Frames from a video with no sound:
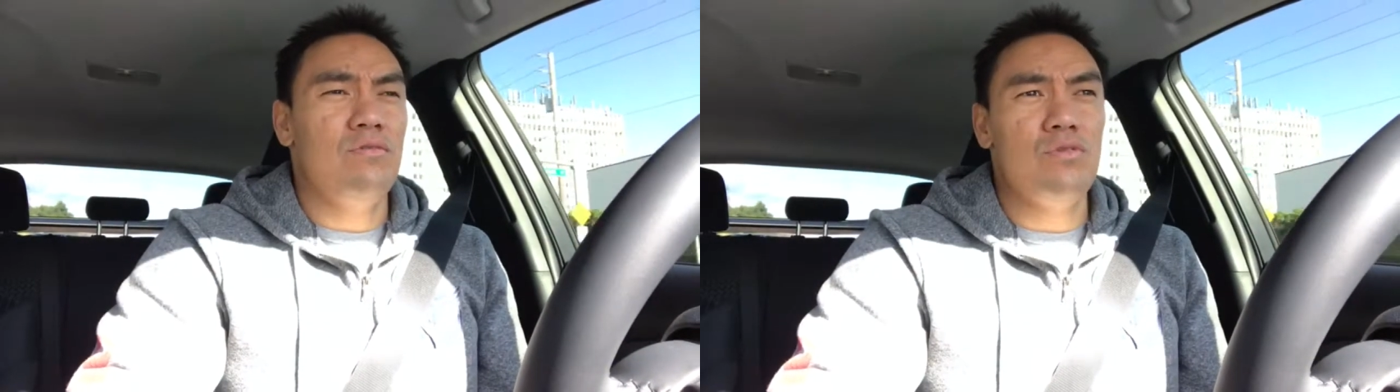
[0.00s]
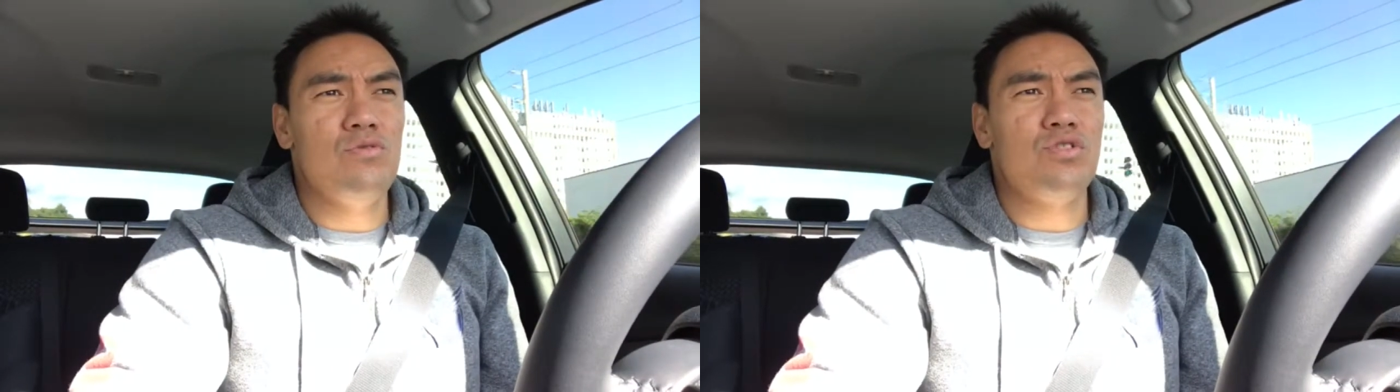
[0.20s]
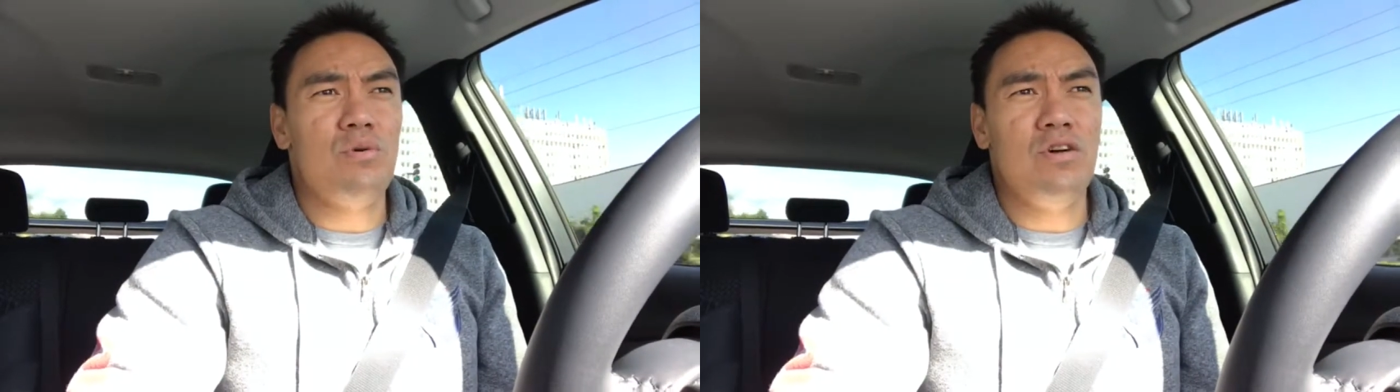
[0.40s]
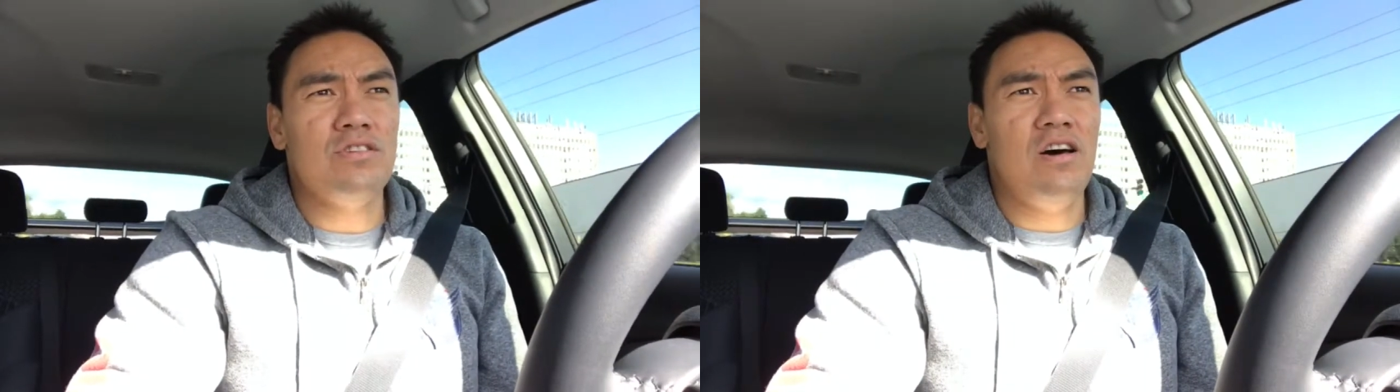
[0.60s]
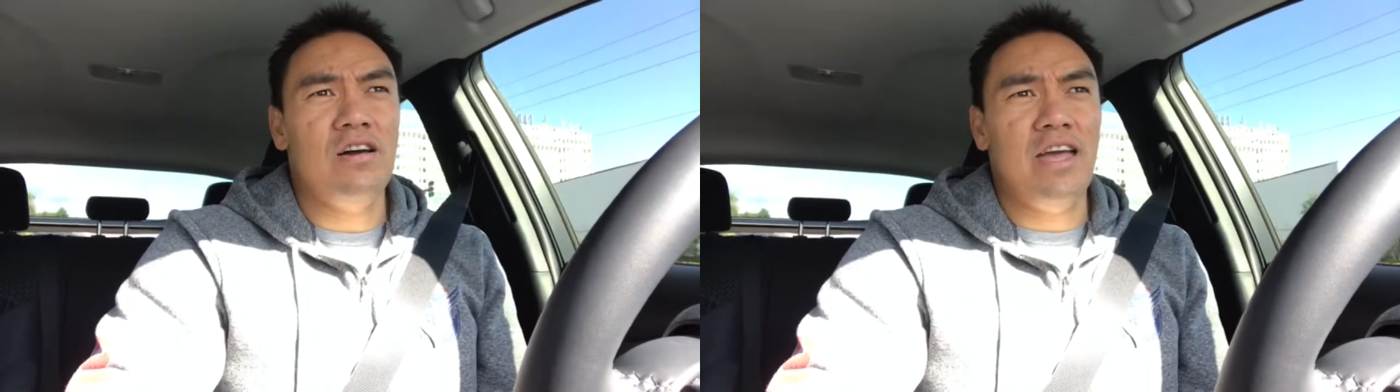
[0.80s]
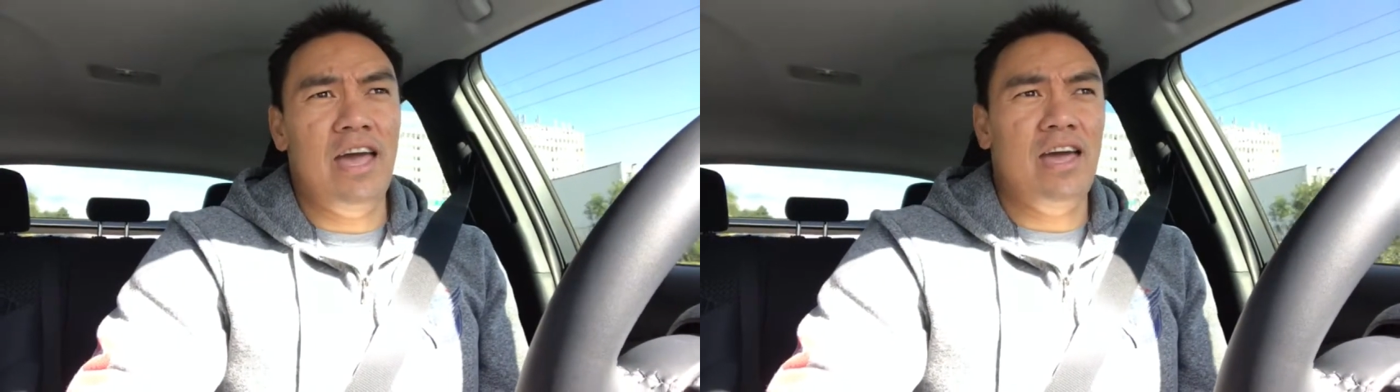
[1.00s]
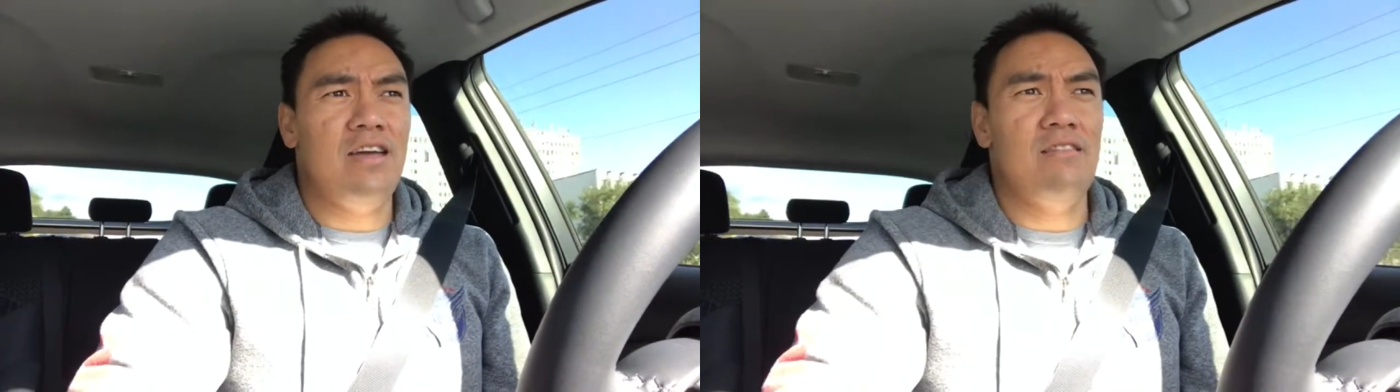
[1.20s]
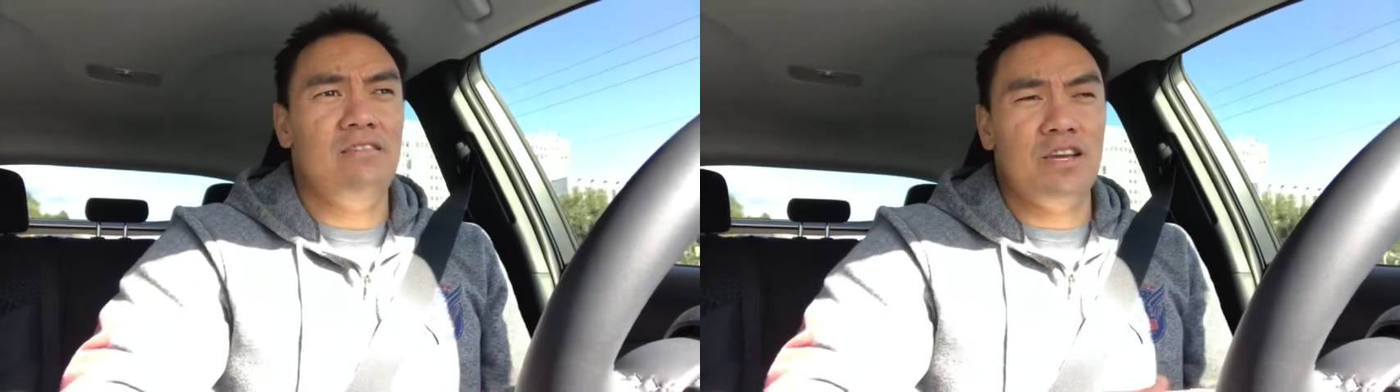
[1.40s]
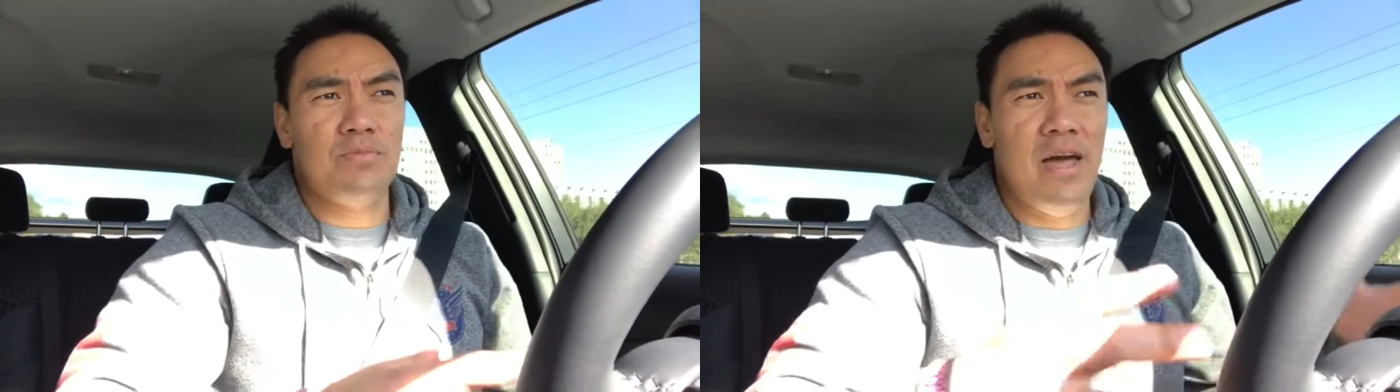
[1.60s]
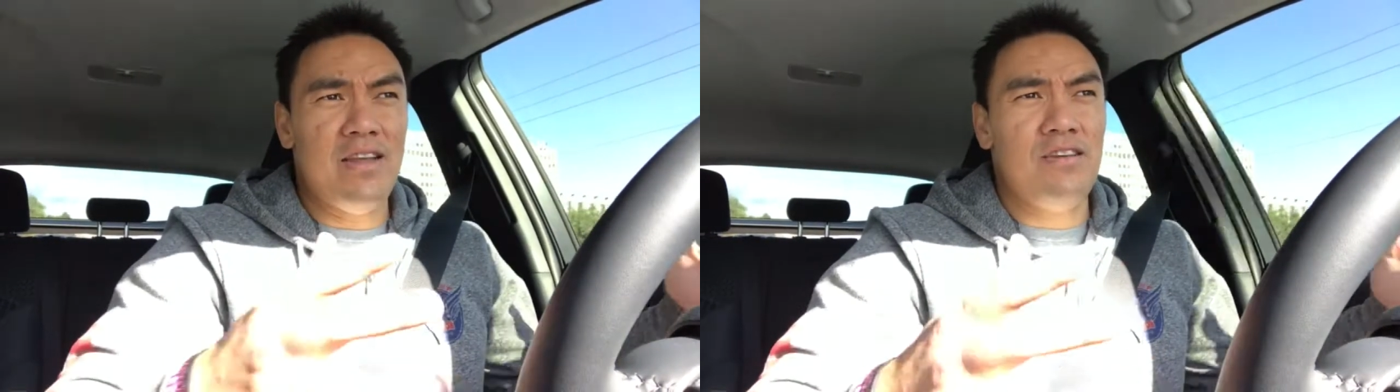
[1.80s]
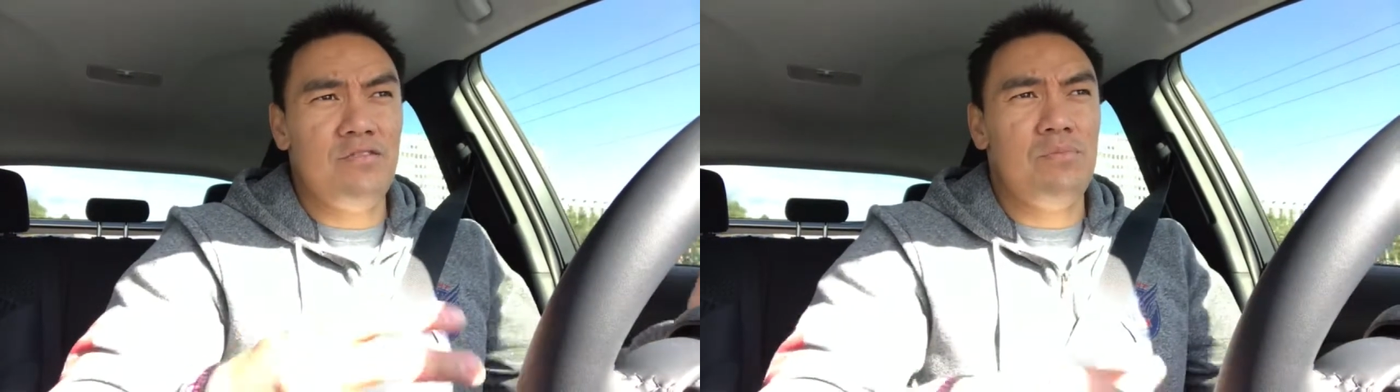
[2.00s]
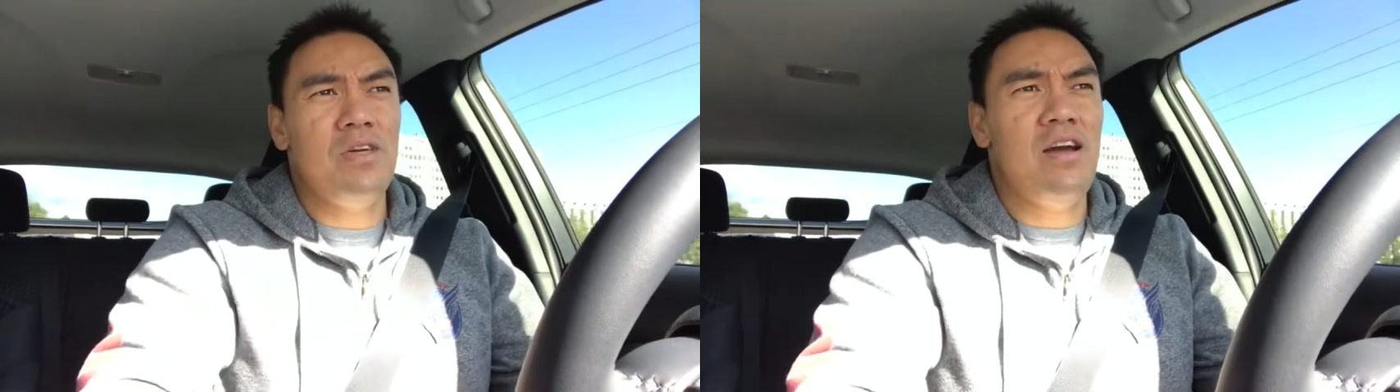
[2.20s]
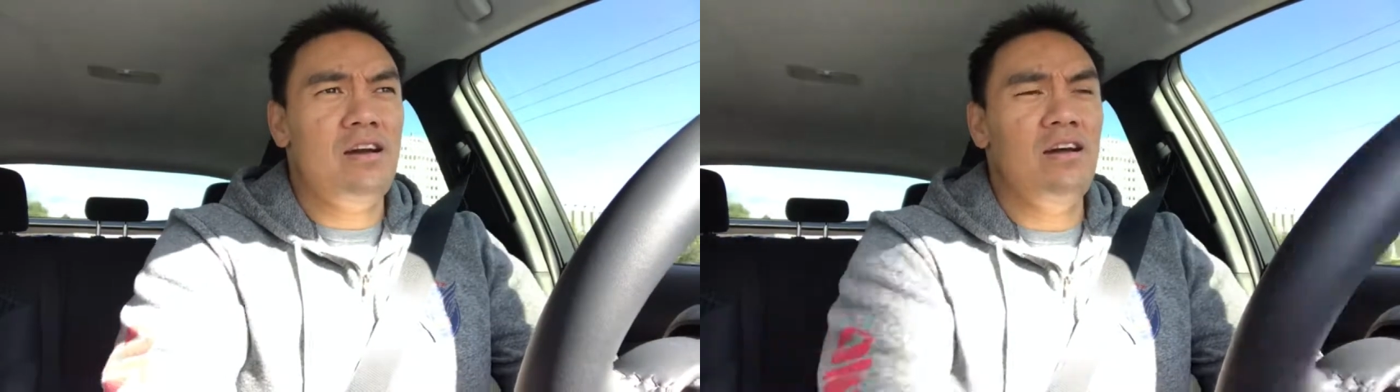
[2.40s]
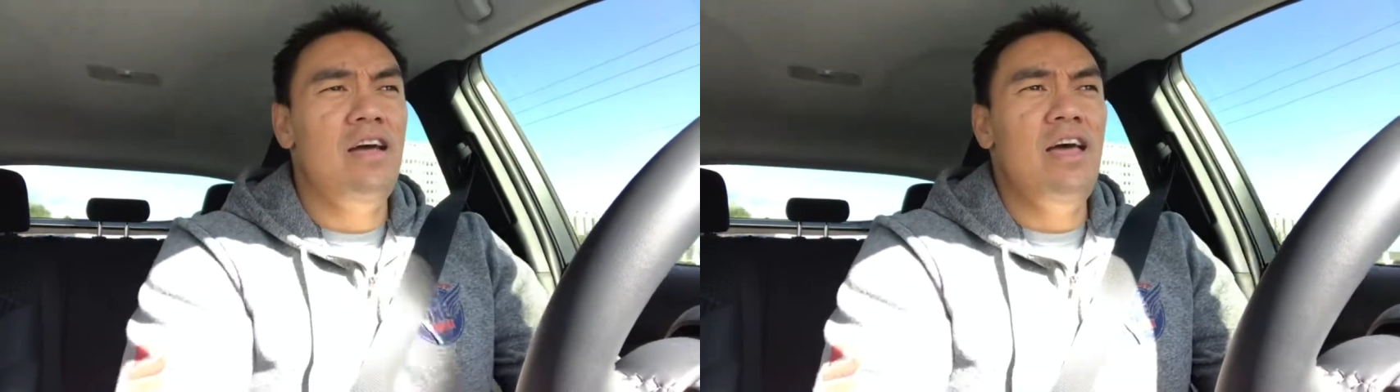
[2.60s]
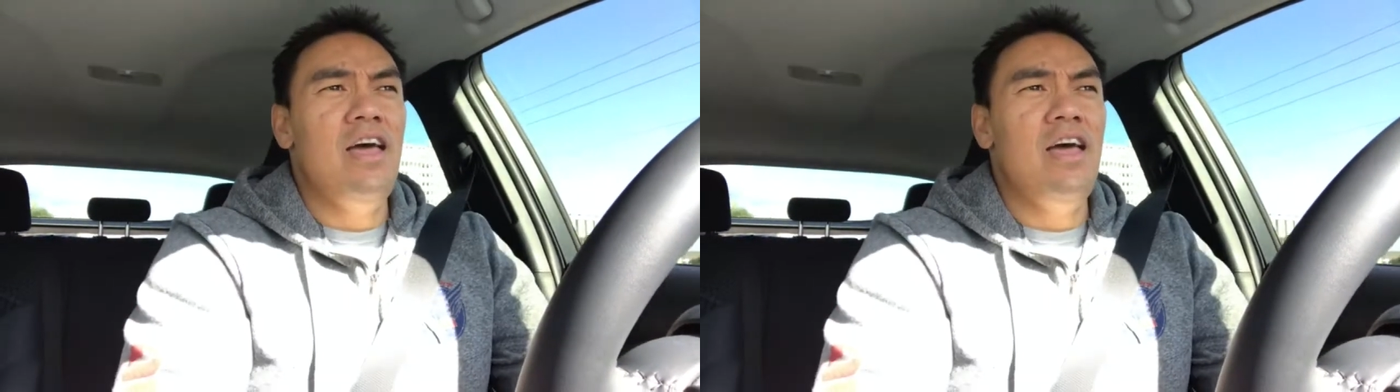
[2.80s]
through small talk and expanding from there,